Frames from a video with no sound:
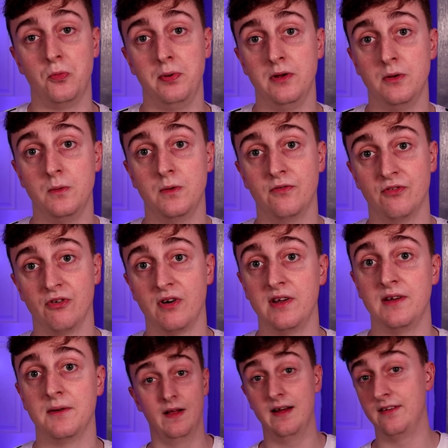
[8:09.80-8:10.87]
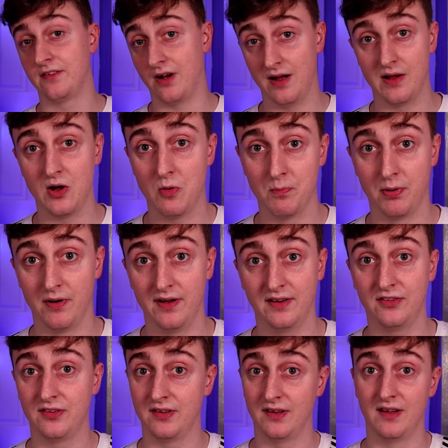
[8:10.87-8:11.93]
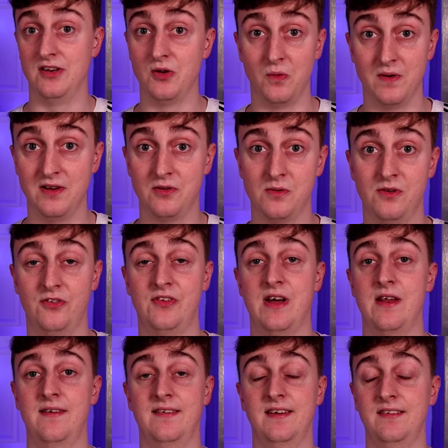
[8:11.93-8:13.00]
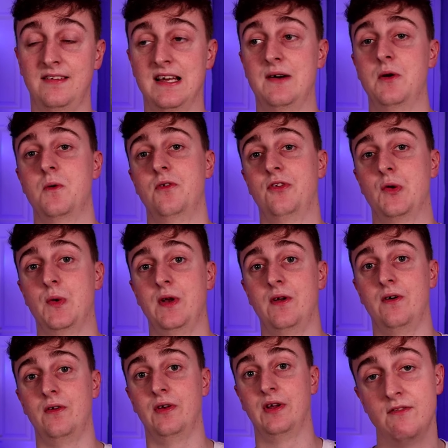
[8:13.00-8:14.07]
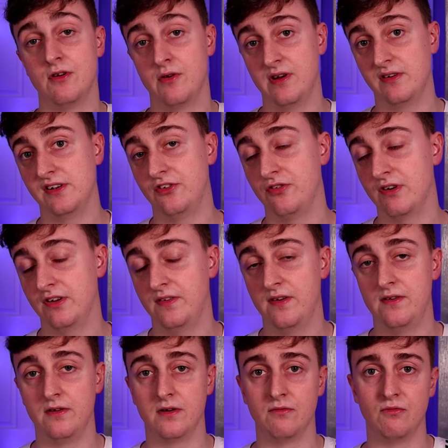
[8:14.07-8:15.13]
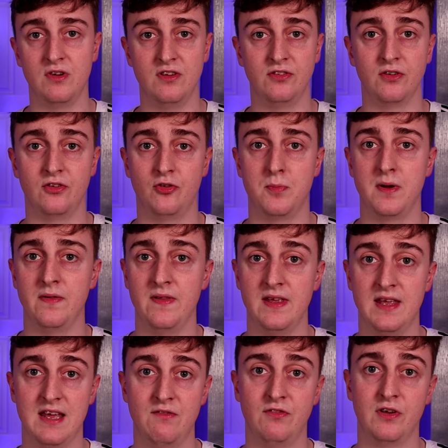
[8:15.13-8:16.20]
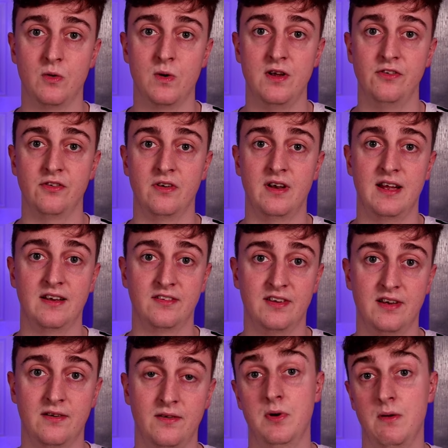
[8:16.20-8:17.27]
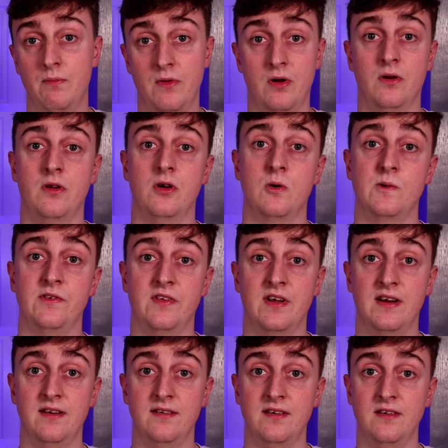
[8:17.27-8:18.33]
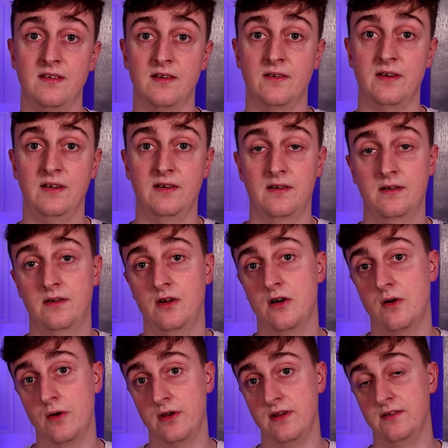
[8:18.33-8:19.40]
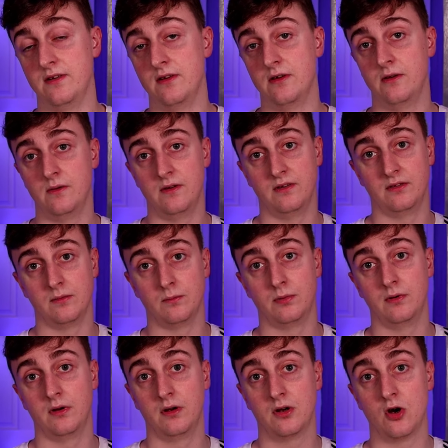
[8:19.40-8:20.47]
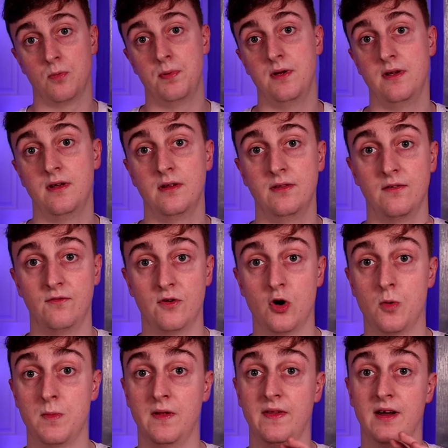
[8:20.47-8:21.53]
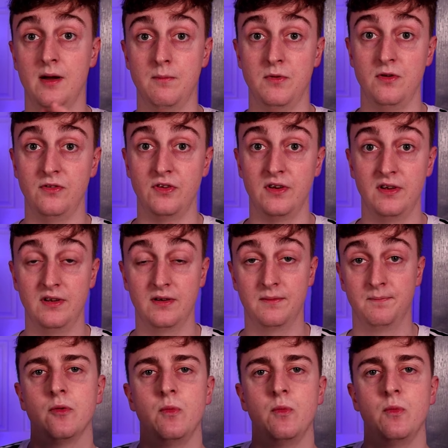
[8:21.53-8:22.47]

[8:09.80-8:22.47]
W3. That is quite complex. You don't need to understand exactly what's going on. If you're really interested, you can research about the IFS equation in Excel, but I'm not going to go into that in detail here. All you need to do is simply copy the format that I'm using here.